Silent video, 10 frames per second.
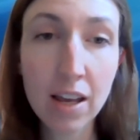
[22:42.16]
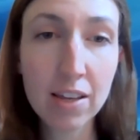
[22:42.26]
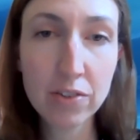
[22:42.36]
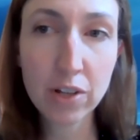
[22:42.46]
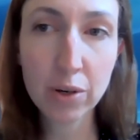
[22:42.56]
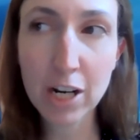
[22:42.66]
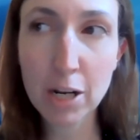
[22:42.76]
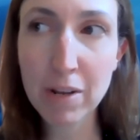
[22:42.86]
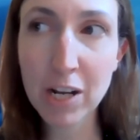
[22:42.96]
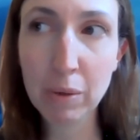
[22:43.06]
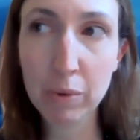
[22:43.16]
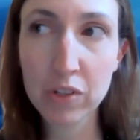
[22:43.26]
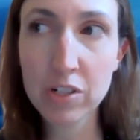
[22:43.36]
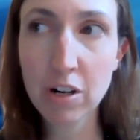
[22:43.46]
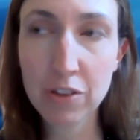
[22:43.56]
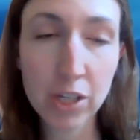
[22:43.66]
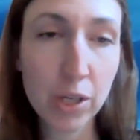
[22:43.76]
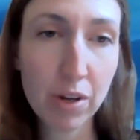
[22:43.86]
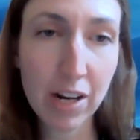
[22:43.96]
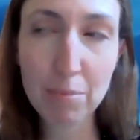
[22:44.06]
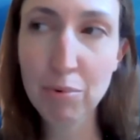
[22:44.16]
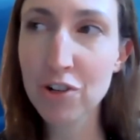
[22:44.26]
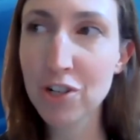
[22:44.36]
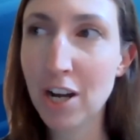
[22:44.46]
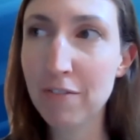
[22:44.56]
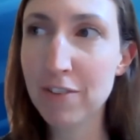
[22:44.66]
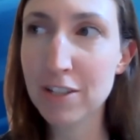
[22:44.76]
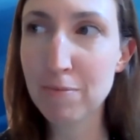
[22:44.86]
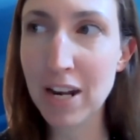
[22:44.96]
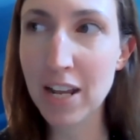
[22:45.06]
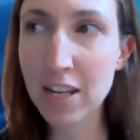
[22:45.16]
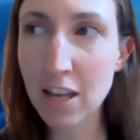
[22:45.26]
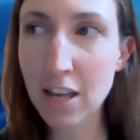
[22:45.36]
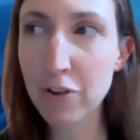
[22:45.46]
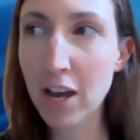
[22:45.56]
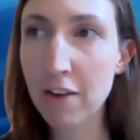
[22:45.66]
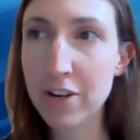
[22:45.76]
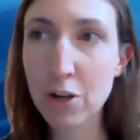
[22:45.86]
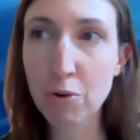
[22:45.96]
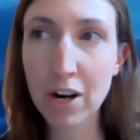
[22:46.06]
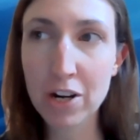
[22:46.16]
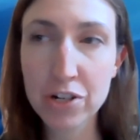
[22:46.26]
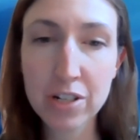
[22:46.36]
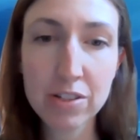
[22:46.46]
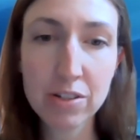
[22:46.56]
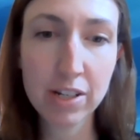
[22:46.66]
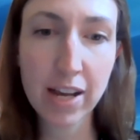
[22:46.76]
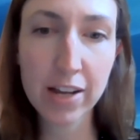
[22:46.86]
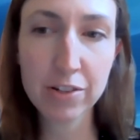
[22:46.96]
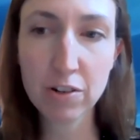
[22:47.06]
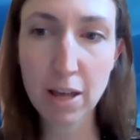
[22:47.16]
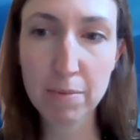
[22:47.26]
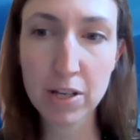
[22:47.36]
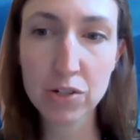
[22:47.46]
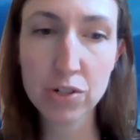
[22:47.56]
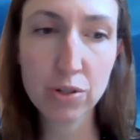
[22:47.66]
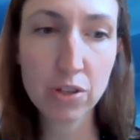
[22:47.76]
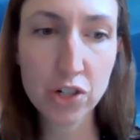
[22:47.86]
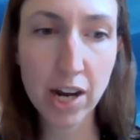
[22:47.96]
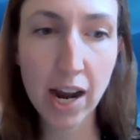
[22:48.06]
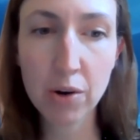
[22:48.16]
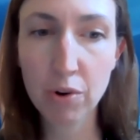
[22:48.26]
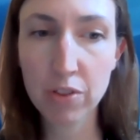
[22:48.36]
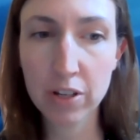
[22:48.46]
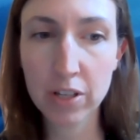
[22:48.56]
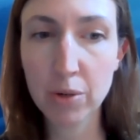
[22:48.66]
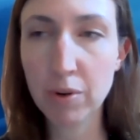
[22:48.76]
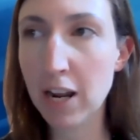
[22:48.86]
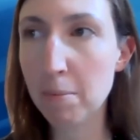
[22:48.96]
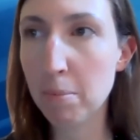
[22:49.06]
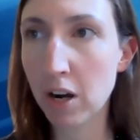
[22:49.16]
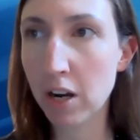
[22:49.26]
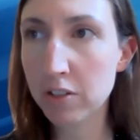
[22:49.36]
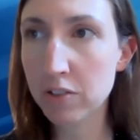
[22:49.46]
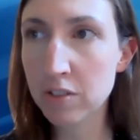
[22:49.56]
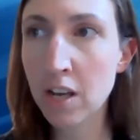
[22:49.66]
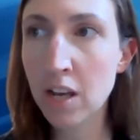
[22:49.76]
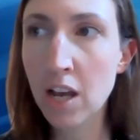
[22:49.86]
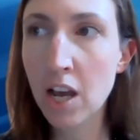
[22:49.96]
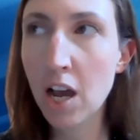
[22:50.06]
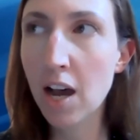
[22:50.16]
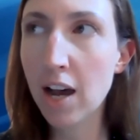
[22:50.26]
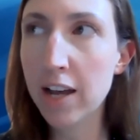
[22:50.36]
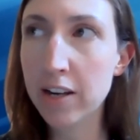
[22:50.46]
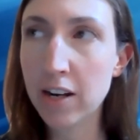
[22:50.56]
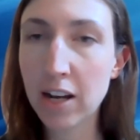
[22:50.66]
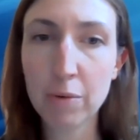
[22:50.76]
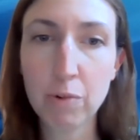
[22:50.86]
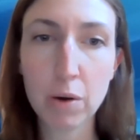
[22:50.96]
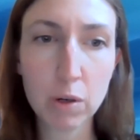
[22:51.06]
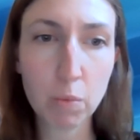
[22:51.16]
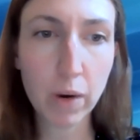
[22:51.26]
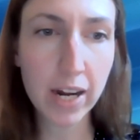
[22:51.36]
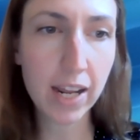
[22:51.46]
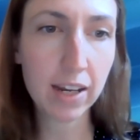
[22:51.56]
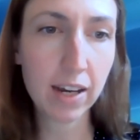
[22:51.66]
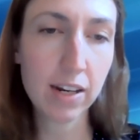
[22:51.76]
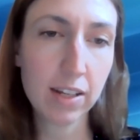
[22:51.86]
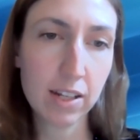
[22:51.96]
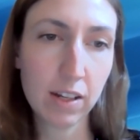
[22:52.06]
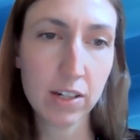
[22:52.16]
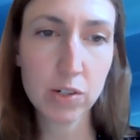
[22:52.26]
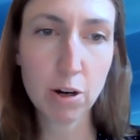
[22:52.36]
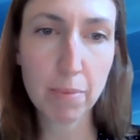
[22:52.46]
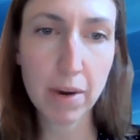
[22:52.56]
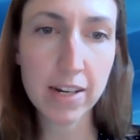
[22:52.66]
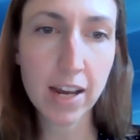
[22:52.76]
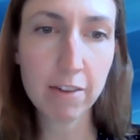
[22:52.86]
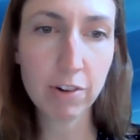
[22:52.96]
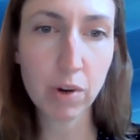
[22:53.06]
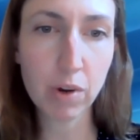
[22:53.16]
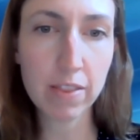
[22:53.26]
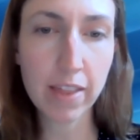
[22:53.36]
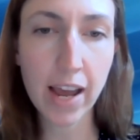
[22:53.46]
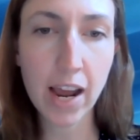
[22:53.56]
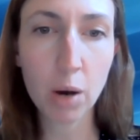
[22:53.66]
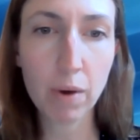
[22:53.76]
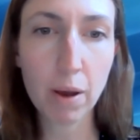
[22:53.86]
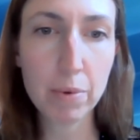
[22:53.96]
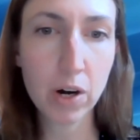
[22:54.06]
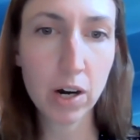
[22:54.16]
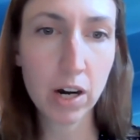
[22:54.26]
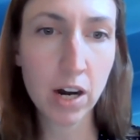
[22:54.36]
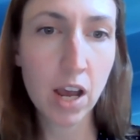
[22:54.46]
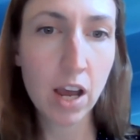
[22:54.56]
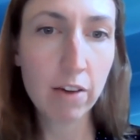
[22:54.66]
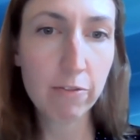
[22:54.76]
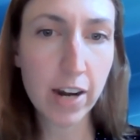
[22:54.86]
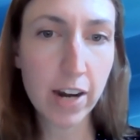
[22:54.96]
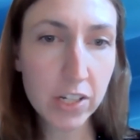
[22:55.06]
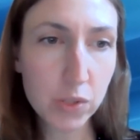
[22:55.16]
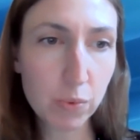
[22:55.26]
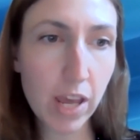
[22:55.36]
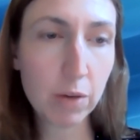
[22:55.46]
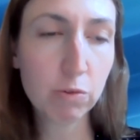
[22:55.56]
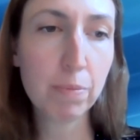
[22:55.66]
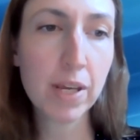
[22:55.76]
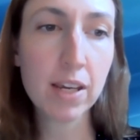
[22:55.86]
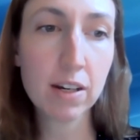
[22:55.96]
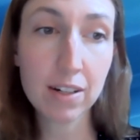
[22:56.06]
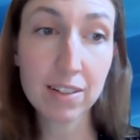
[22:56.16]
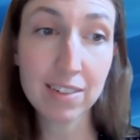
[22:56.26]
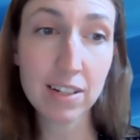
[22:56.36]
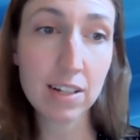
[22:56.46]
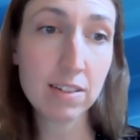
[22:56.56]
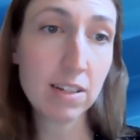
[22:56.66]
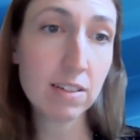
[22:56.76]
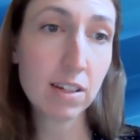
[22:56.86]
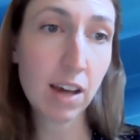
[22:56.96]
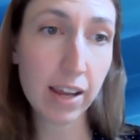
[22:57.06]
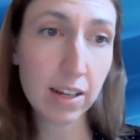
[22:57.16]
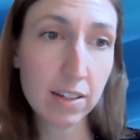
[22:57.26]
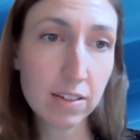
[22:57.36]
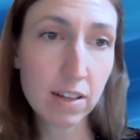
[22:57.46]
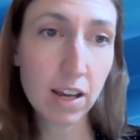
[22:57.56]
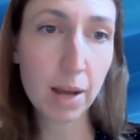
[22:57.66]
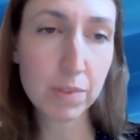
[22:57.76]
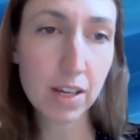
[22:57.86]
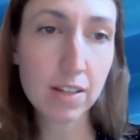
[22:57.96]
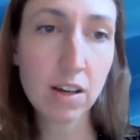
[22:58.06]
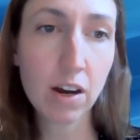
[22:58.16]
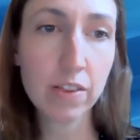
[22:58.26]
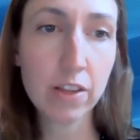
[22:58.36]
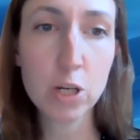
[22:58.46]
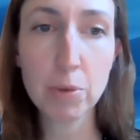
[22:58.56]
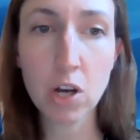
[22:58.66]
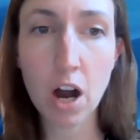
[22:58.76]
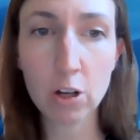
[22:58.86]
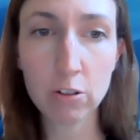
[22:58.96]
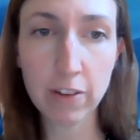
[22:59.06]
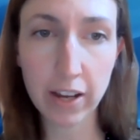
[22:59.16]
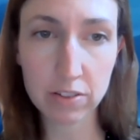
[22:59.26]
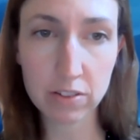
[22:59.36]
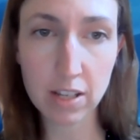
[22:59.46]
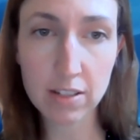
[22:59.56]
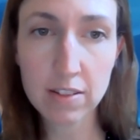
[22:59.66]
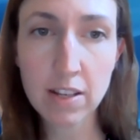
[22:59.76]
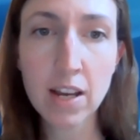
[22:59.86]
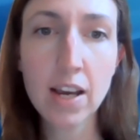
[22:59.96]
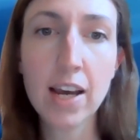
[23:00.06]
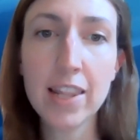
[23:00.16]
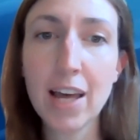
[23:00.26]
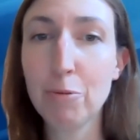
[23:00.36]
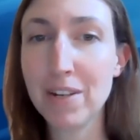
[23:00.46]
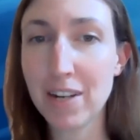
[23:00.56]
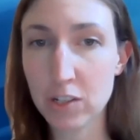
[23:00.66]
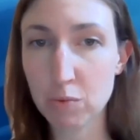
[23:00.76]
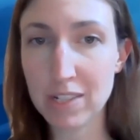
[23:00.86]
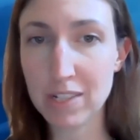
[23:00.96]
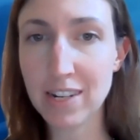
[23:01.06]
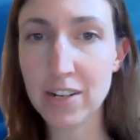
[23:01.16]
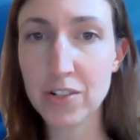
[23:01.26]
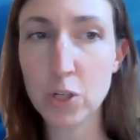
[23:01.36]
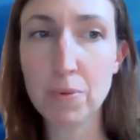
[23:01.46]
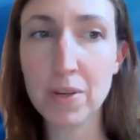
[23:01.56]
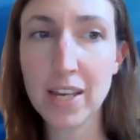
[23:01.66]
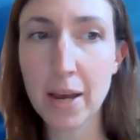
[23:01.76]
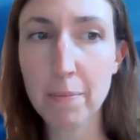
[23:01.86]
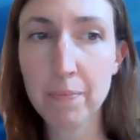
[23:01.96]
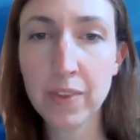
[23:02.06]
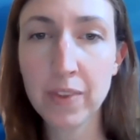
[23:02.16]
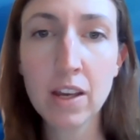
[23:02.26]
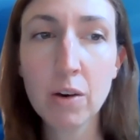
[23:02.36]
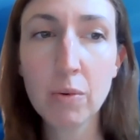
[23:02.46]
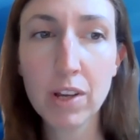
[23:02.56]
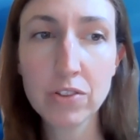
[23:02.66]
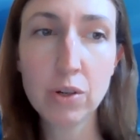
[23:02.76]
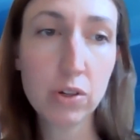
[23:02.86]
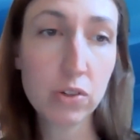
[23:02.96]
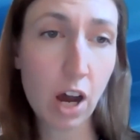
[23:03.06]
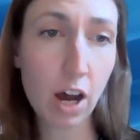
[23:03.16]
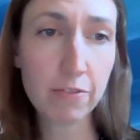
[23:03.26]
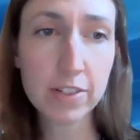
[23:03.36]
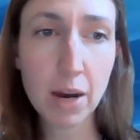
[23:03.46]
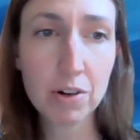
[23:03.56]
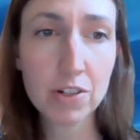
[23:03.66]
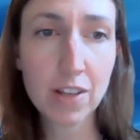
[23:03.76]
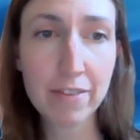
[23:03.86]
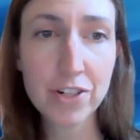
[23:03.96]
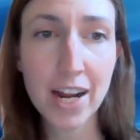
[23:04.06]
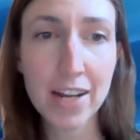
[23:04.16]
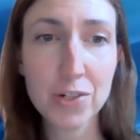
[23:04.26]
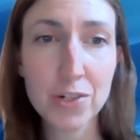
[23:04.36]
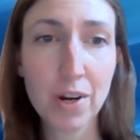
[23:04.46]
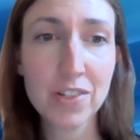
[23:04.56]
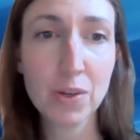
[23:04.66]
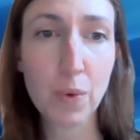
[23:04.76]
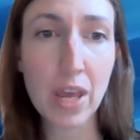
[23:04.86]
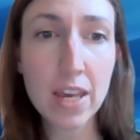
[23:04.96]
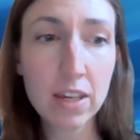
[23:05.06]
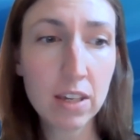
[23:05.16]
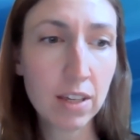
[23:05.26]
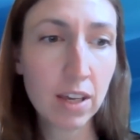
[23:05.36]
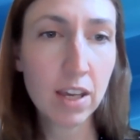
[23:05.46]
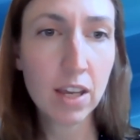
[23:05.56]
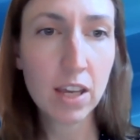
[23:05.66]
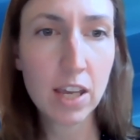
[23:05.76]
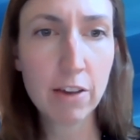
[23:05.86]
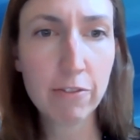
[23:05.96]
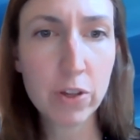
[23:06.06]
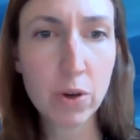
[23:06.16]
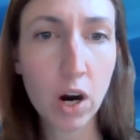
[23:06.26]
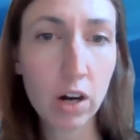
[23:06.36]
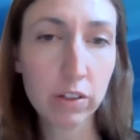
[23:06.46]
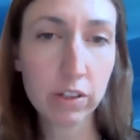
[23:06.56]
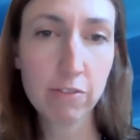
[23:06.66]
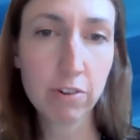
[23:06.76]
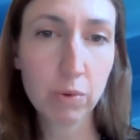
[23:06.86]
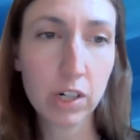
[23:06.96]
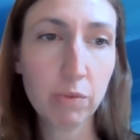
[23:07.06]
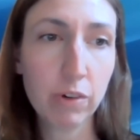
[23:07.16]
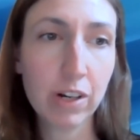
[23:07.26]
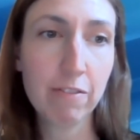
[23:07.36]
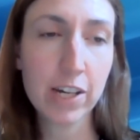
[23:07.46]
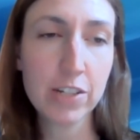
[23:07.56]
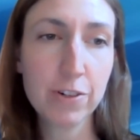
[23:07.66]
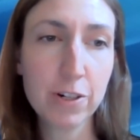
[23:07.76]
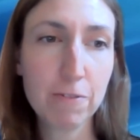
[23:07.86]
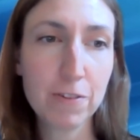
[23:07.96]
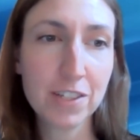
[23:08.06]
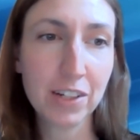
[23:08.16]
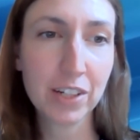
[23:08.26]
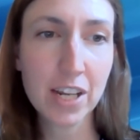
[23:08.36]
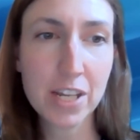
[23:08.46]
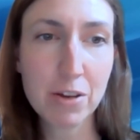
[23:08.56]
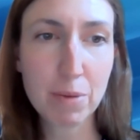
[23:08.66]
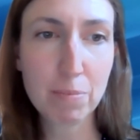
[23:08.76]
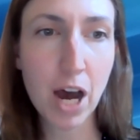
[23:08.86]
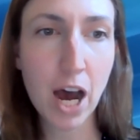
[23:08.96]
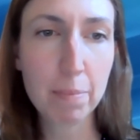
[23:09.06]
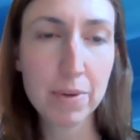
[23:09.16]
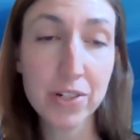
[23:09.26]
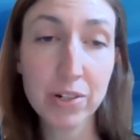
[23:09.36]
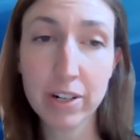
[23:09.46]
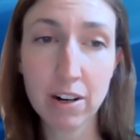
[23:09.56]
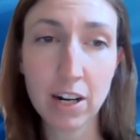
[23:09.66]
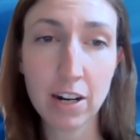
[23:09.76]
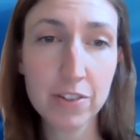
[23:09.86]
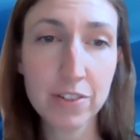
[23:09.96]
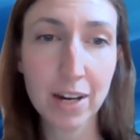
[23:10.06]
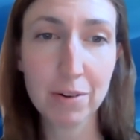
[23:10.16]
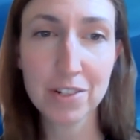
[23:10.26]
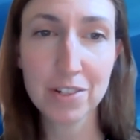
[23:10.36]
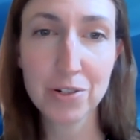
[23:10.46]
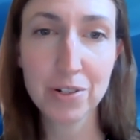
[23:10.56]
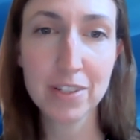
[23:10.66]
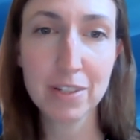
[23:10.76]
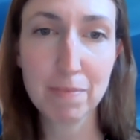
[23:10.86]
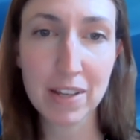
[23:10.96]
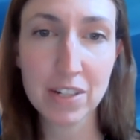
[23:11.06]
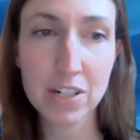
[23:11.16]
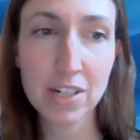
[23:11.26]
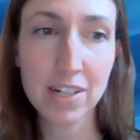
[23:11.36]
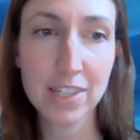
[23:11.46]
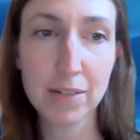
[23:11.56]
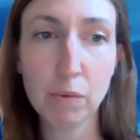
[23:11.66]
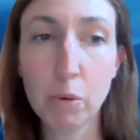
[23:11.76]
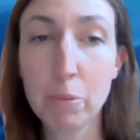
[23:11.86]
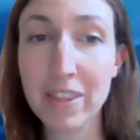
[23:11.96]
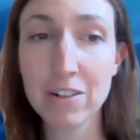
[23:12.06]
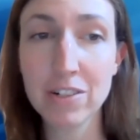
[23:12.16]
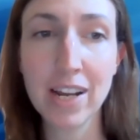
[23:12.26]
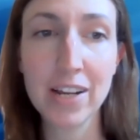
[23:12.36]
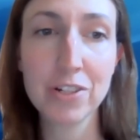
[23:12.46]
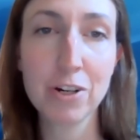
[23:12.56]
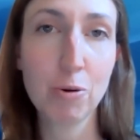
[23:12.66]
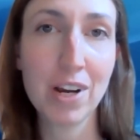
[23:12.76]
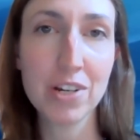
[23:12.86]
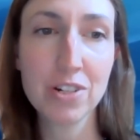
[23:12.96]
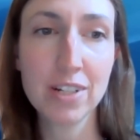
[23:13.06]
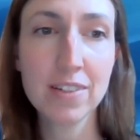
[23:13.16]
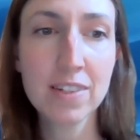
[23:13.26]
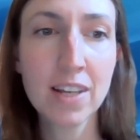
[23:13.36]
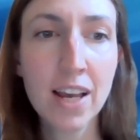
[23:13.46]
So in a minute, we will start the Q&A portion of this meeting. If you have any questions, you can enter them into the chat or the Q&A box. And while we're waiting, I'd again like to remind everyone that our webinar for next week will be on the CDC's guidance updates on the pneumococcal vaccines, and that will be next Wednesday at 2 p.m. We also host office hours live chats twice a week. If you are looking for one-on-one advice for your facility, you can pop in during our office hours and shoot us a message, and someone will be there to answer your questions.